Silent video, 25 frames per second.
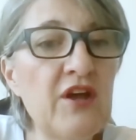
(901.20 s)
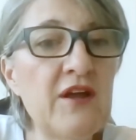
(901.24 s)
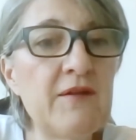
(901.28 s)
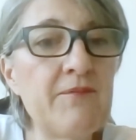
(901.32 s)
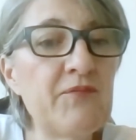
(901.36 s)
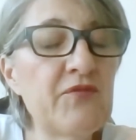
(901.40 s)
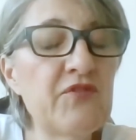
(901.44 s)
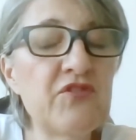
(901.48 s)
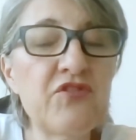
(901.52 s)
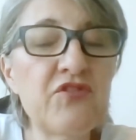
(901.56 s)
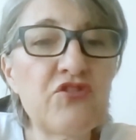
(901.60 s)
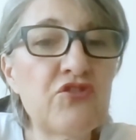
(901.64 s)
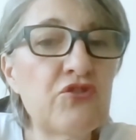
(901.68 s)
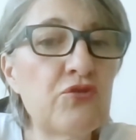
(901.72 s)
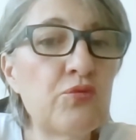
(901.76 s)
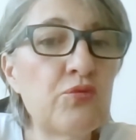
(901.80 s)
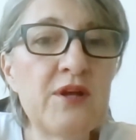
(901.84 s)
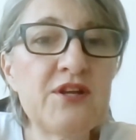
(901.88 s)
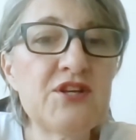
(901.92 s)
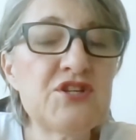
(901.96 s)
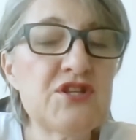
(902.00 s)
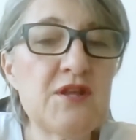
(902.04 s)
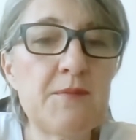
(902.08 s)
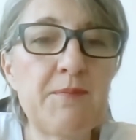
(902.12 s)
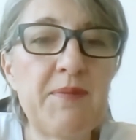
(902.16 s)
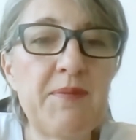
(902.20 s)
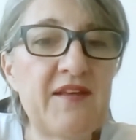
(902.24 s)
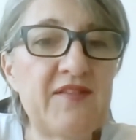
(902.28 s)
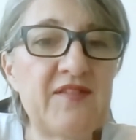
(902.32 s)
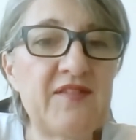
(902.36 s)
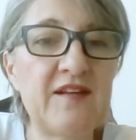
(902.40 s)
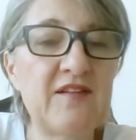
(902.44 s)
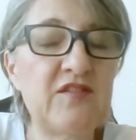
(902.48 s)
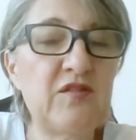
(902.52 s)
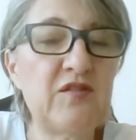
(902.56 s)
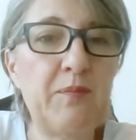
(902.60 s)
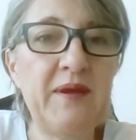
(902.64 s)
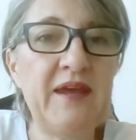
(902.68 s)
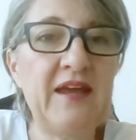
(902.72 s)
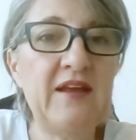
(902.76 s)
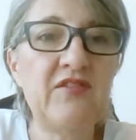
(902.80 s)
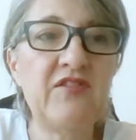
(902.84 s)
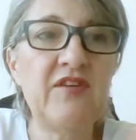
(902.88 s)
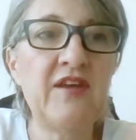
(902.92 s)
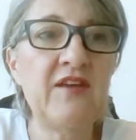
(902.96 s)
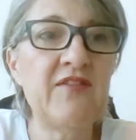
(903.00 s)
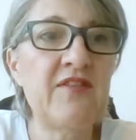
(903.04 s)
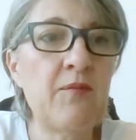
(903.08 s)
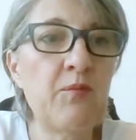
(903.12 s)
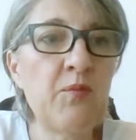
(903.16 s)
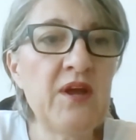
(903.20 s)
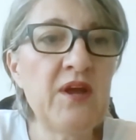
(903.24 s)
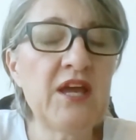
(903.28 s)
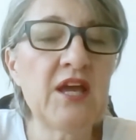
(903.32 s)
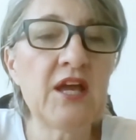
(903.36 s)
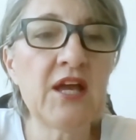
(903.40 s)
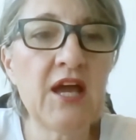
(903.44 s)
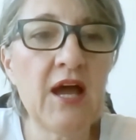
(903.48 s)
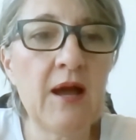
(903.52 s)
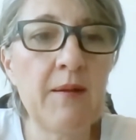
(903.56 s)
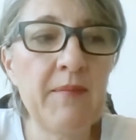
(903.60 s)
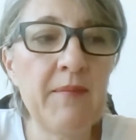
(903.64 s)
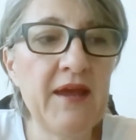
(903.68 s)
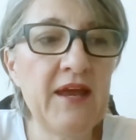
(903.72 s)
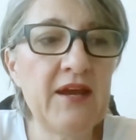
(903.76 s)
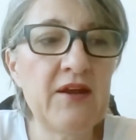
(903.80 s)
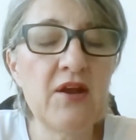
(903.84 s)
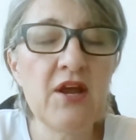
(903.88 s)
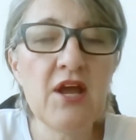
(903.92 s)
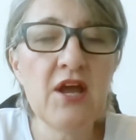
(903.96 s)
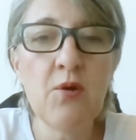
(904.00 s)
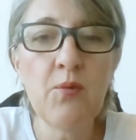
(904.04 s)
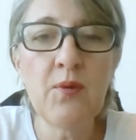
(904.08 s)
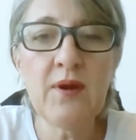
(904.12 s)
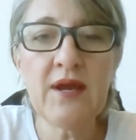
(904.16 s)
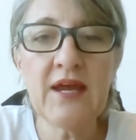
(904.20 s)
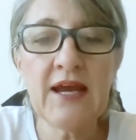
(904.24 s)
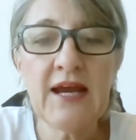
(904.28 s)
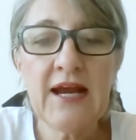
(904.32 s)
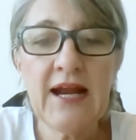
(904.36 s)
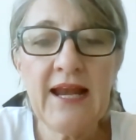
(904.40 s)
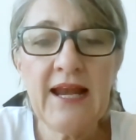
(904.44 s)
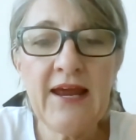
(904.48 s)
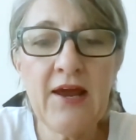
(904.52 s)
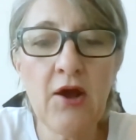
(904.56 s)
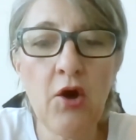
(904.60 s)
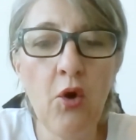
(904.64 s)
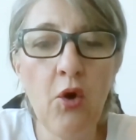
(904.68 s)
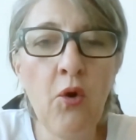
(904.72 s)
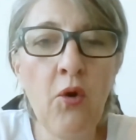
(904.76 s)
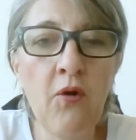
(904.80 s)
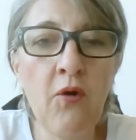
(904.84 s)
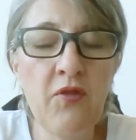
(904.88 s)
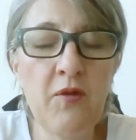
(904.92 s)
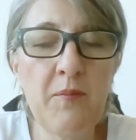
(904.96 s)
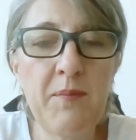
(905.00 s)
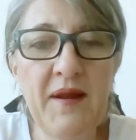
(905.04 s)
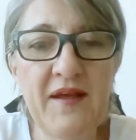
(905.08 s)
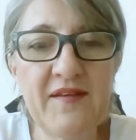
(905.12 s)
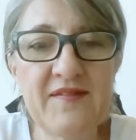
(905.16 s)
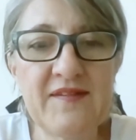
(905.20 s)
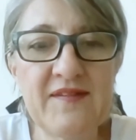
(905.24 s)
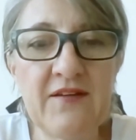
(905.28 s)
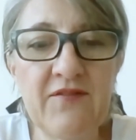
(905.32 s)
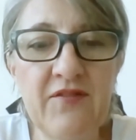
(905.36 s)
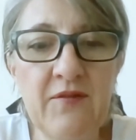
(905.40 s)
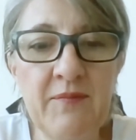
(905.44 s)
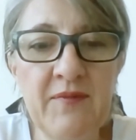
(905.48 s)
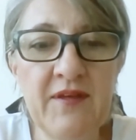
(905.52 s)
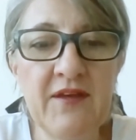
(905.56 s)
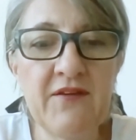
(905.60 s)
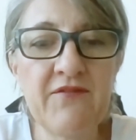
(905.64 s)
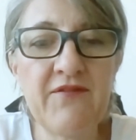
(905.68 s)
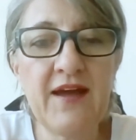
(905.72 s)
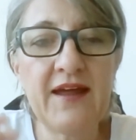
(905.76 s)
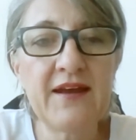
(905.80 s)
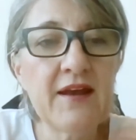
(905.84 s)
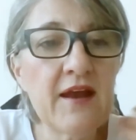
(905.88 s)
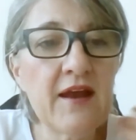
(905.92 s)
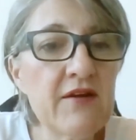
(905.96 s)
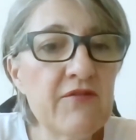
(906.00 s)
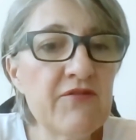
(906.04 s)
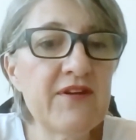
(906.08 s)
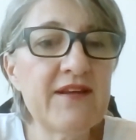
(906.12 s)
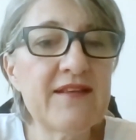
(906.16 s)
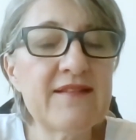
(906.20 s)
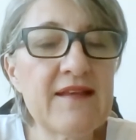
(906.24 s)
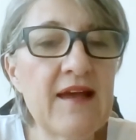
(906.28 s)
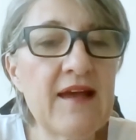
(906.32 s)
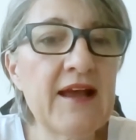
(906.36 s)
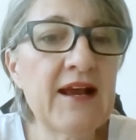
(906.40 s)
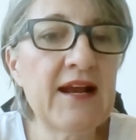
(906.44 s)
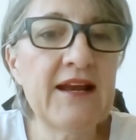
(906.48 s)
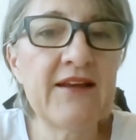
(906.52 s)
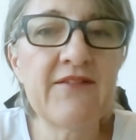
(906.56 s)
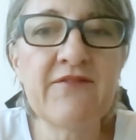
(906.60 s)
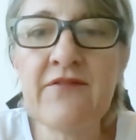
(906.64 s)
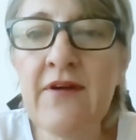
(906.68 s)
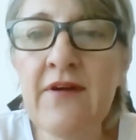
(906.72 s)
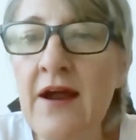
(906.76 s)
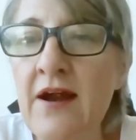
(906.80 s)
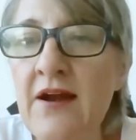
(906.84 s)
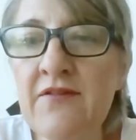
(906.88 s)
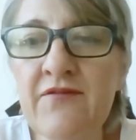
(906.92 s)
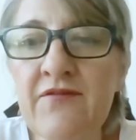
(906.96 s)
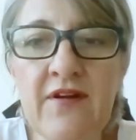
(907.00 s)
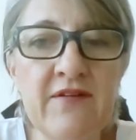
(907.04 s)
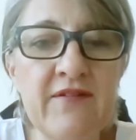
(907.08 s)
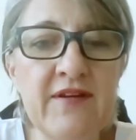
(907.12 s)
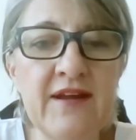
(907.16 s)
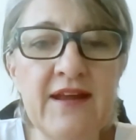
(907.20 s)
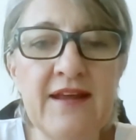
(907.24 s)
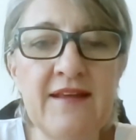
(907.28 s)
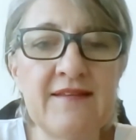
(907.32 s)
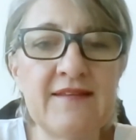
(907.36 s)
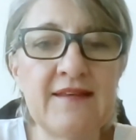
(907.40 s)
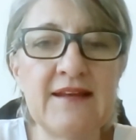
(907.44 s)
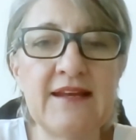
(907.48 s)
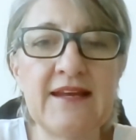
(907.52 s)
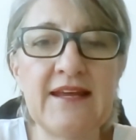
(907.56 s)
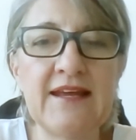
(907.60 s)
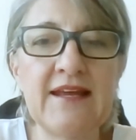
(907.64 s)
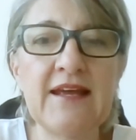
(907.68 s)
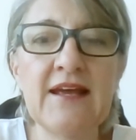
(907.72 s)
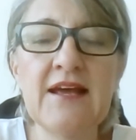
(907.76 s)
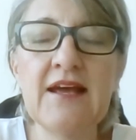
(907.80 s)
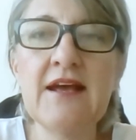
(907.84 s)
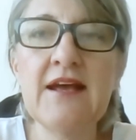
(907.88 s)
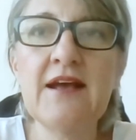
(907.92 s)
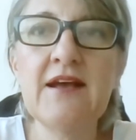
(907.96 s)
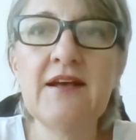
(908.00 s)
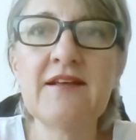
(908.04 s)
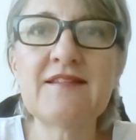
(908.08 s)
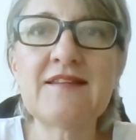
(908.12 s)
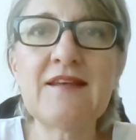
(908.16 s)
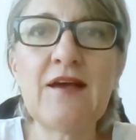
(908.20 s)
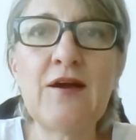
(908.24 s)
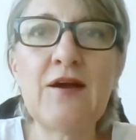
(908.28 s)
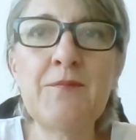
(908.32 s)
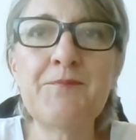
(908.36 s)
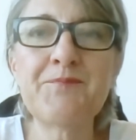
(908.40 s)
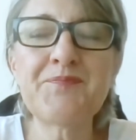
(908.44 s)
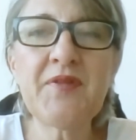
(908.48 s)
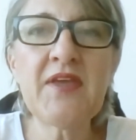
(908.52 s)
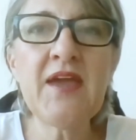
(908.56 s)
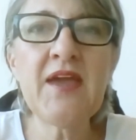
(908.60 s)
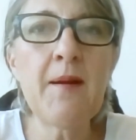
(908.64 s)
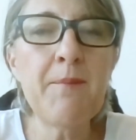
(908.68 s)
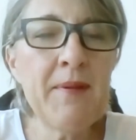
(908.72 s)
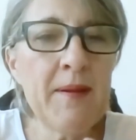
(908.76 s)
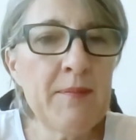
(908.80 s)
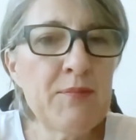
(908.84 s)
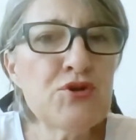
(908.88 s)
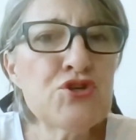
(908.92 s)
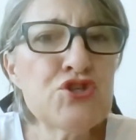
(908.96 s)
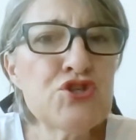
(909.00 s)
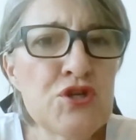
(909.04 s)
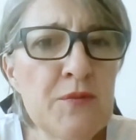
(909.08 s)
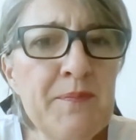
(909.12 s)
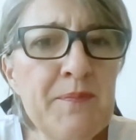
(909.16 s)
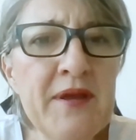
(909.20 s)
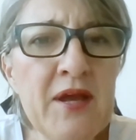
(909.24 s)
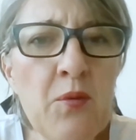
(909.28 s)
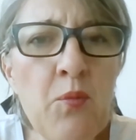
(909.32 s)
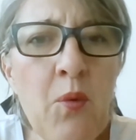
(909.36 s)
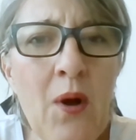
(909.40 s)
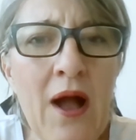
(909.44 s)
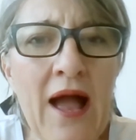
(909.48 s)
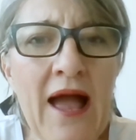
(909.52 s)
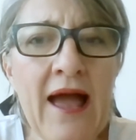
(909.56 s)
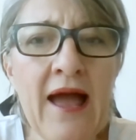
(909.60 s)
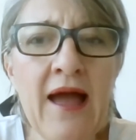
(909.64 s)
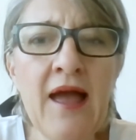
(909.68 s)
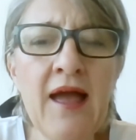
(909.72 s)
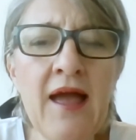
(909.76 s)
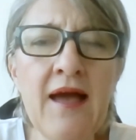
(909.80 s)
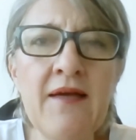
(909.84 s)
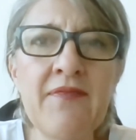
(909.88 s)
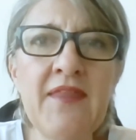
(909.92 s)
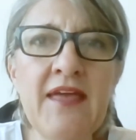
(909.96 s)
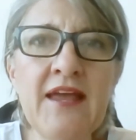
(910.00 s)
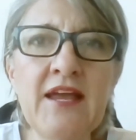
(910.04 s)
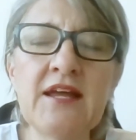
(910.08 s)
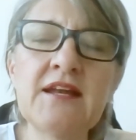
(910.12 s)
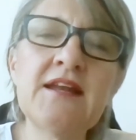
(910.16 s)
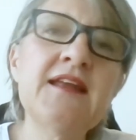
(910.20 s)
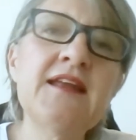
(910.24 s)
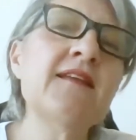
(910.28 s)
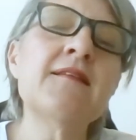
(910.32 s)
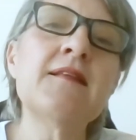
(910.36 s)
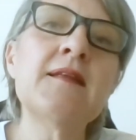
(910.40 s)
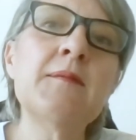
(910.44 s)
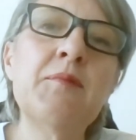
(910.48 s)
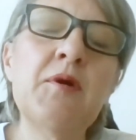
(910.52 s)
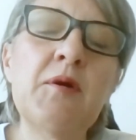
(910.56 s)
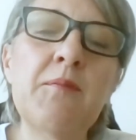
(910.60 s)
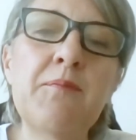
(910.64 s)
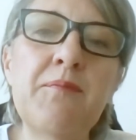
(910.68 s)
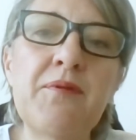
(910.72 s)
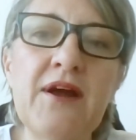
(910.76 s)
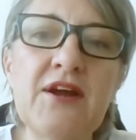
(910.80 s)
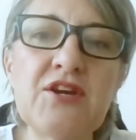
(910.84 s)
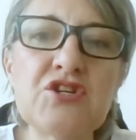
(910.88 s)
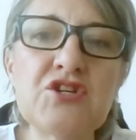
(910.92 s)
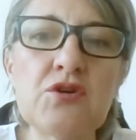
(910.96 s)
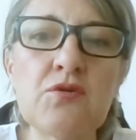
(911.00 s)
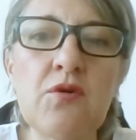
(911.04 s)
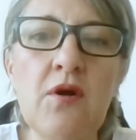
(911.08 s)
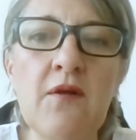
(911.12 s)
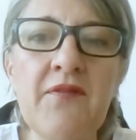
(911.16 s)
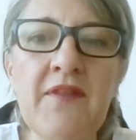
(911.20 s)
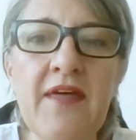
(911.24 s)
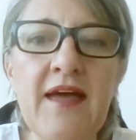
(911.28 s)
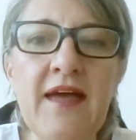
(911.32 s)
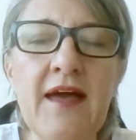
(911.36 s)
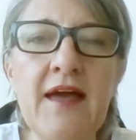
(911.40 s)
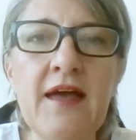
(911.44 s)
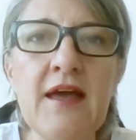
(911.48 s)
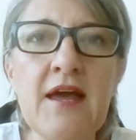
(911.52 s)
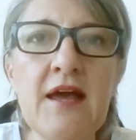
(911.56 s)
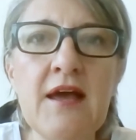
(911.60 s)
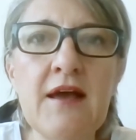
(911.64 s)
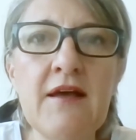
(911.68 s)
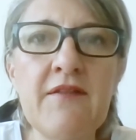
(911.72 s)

to switch the plastic to PET, then we can come in, we can clear all the plastic from the event and recycle it very, very easily. So yeah, people should be aware, and they can easily put pressure on the